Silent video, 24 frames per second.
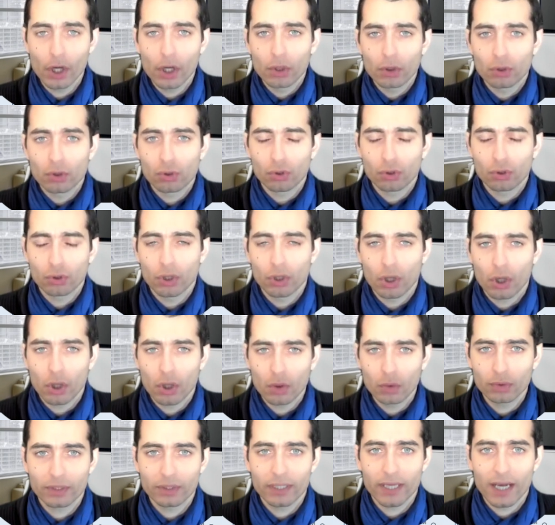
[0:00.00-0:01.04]
to know
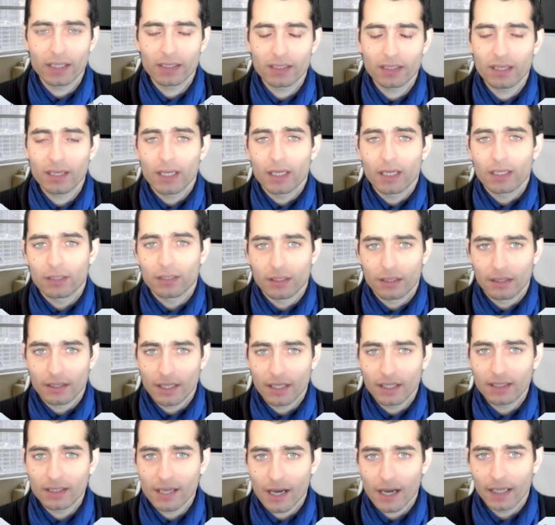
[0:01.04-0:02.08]
that the
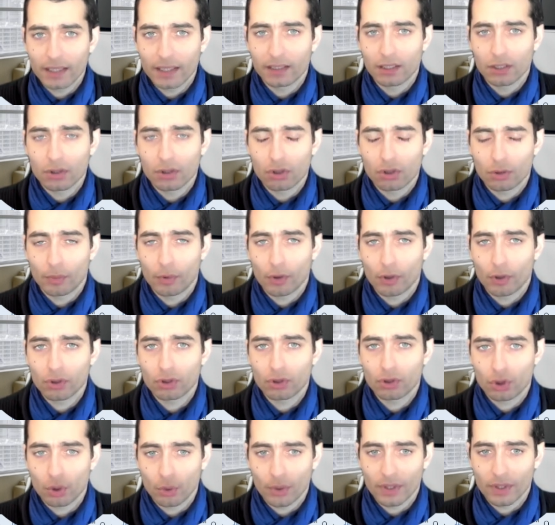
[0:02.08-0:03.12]
data it is supposed
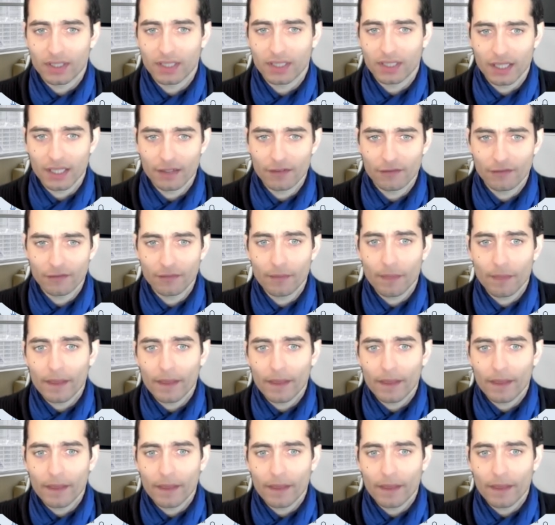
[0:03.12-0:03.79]
to receive